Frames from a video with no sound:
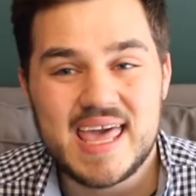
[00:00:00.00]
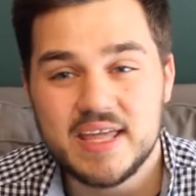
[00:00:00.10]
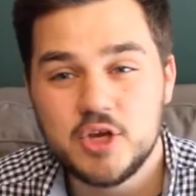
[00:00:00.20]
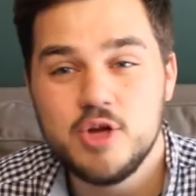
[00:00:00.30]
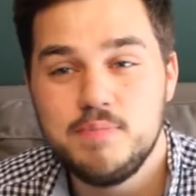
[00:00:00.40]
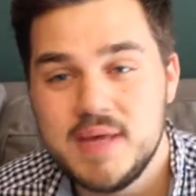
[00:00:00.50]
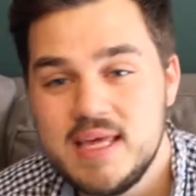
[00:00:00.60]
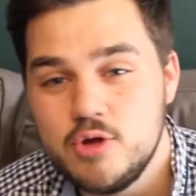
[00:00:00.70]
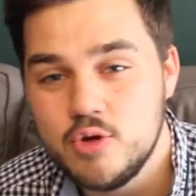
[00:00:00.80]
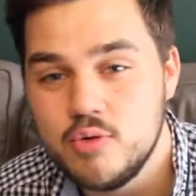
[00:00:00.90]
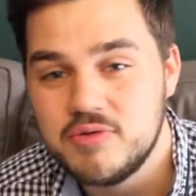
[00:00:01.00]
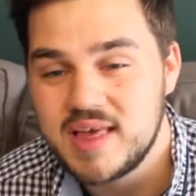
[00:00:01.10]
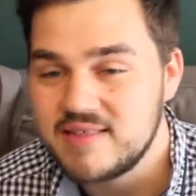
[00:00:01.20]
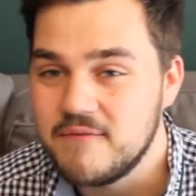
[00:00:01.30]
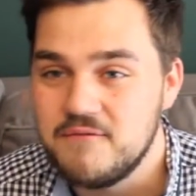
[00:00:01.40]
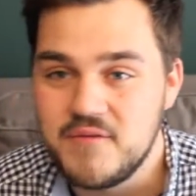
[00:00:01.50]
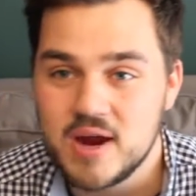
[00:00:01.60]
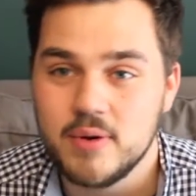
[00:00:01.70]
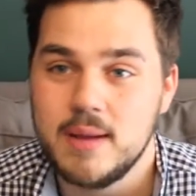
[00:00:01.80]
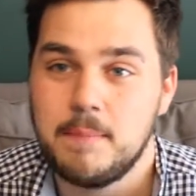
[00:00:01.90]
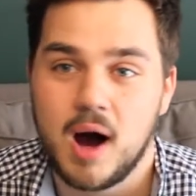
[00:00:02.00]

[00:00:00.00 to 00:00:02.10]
it could be used as a very